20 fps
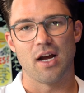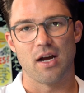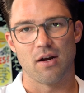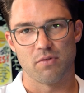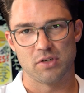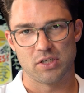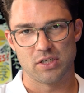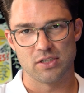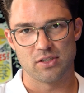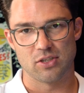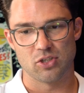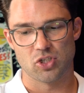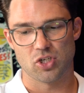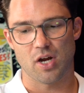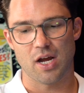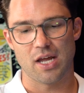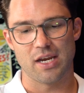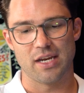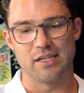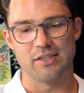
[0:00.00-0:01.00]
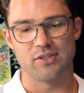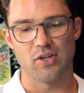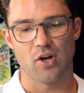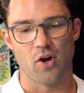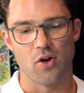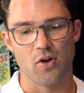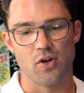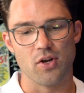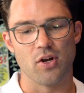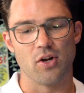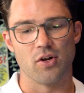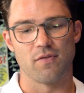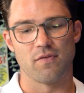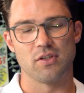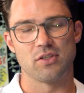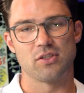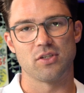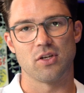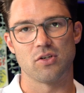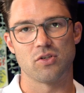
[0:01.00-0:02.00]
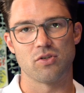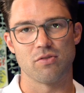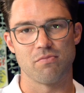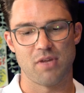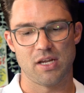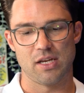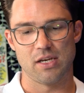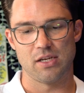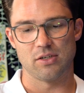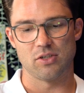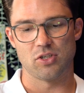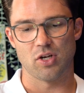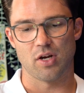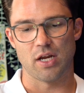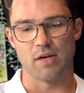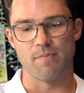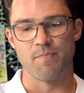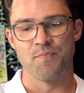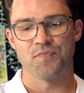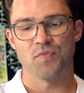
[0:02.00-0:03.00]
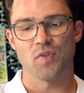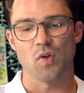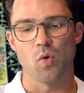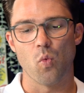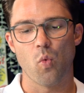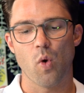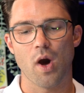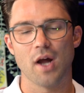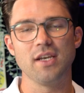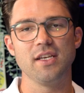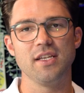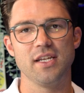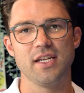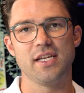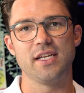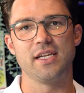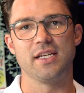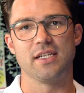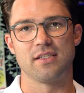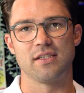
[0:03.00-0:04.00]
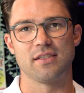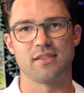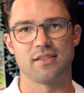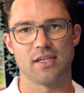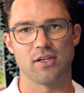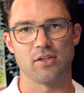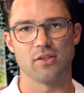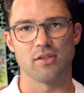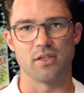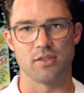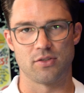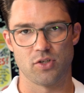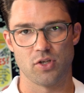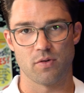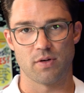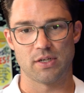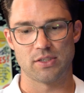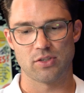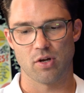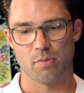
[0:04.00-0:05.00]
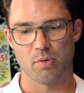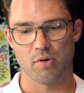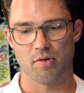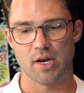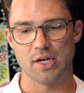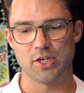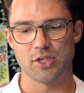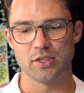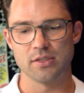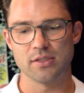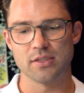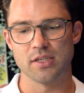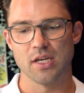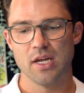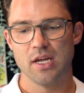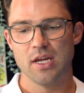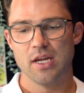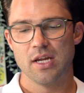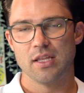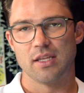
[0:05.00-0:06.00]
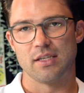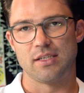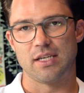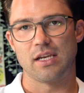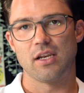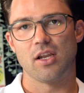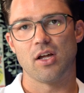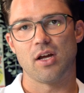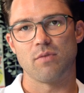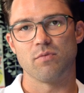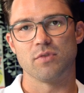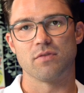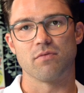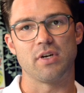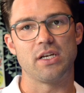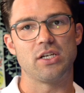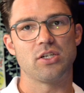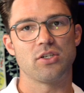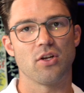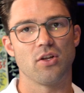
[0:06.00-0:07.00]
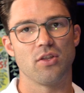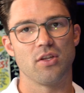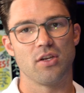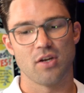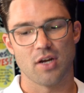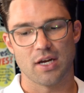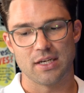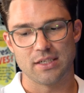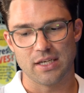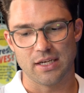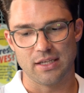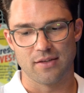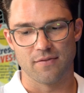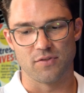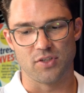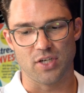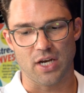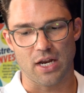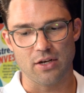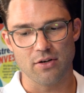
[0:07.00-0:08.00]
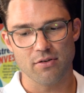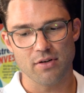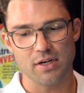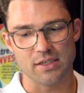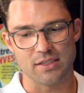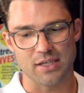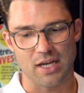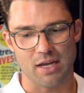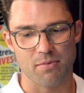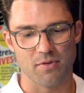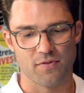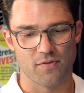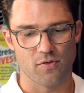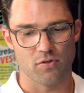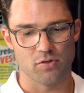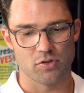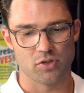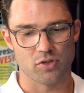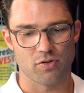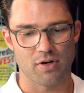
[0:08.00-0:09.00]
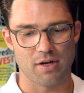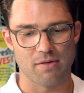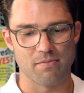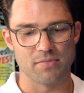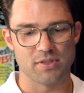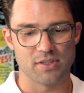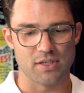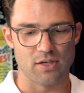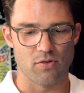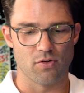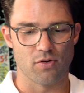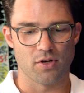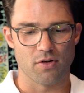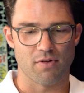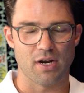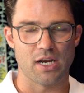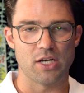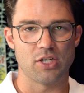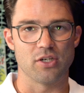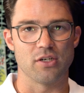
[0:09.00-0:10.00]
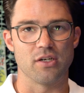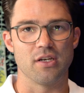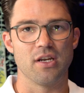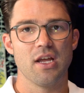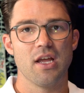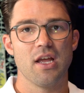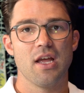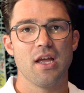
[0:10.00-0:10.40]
which is the Chinese owner of the social media giant, 1 year to sell its US operations. The deadline was reached on the 19th of January, a day before Trump's inauguration.